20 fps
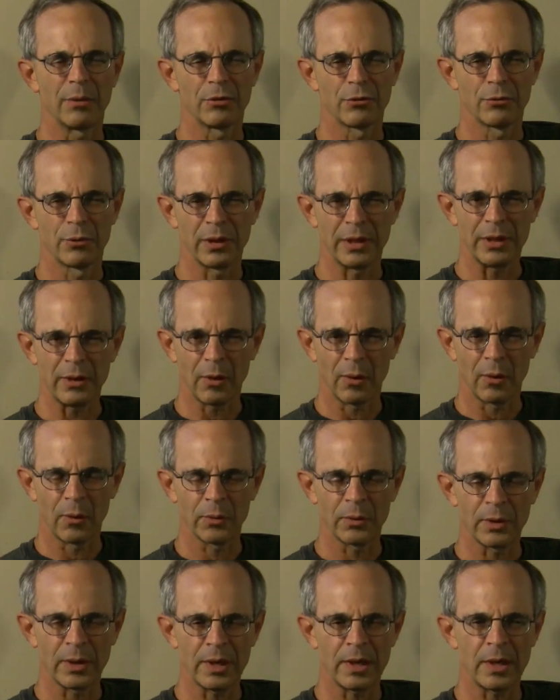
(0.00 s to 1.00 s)
it was really
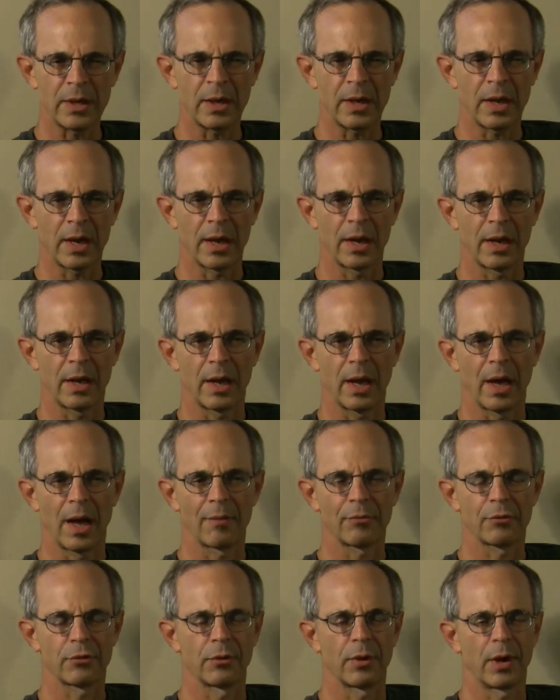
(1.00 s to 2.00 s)
only
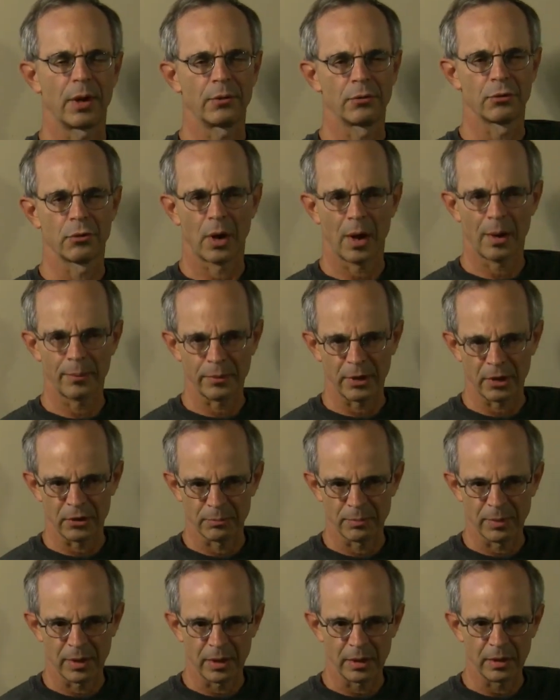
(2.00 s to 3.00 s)
after I dropped out
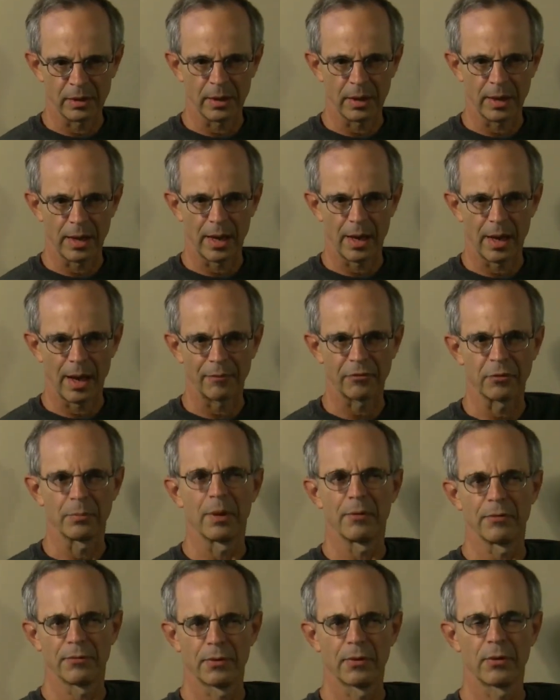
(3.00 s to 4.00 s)
of after
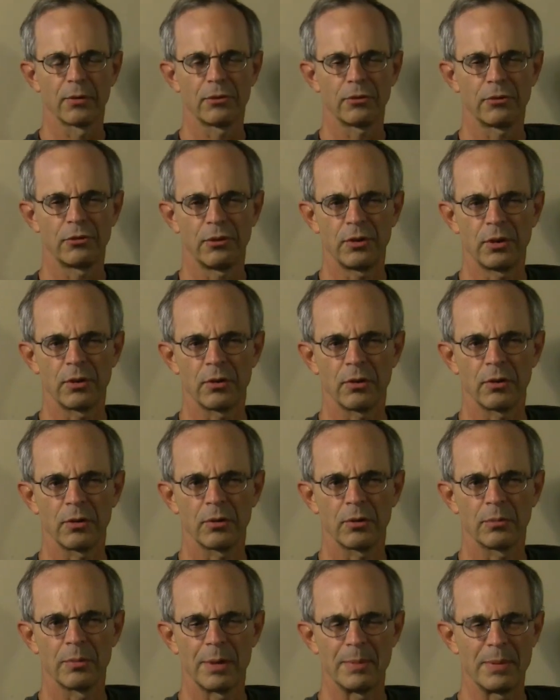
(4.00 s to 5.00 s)
my first
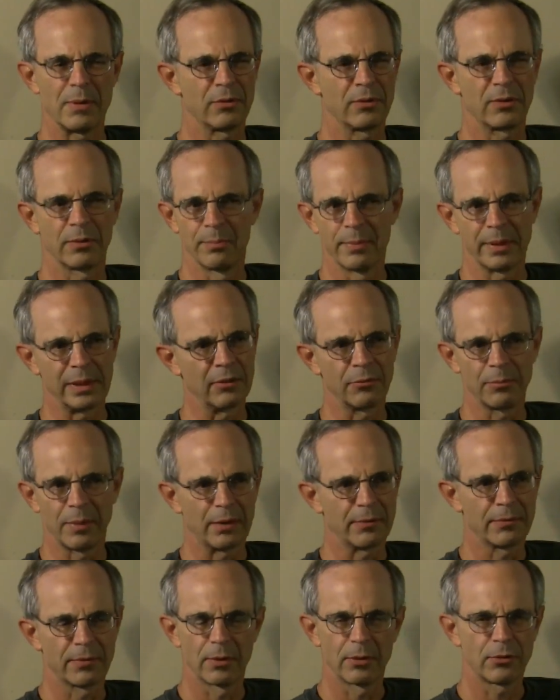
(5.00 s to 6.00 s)
year, maybe it was the middle of
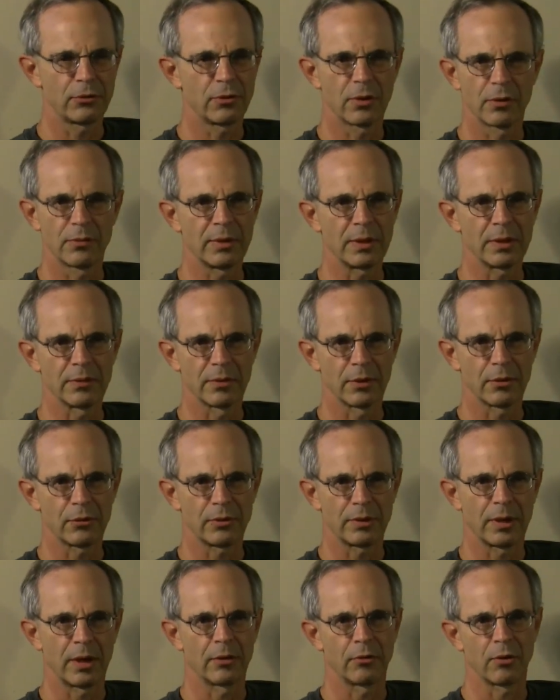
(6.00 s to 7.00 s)
my first year of
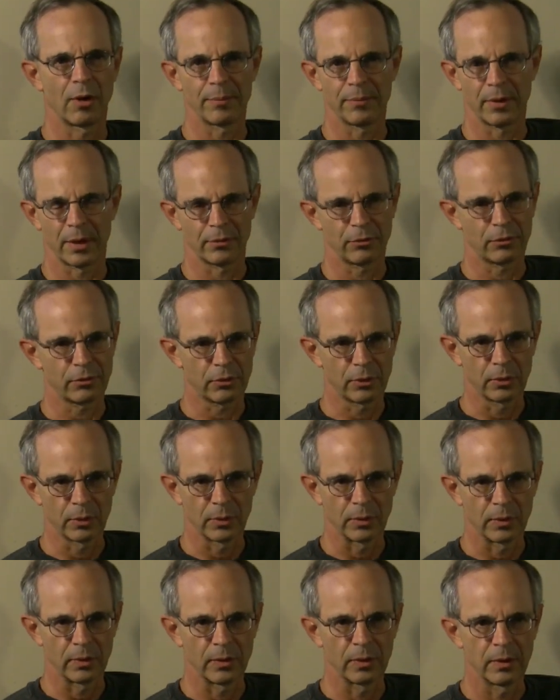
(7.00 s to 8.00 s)
university, I dropped out of
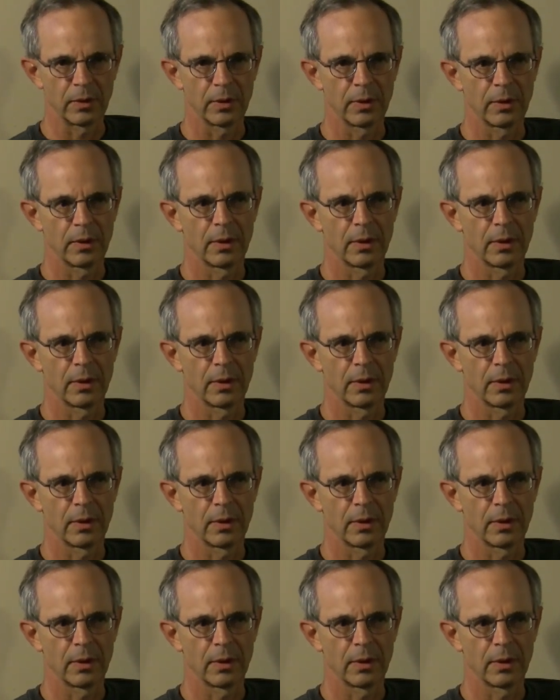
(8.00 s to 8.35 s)
school.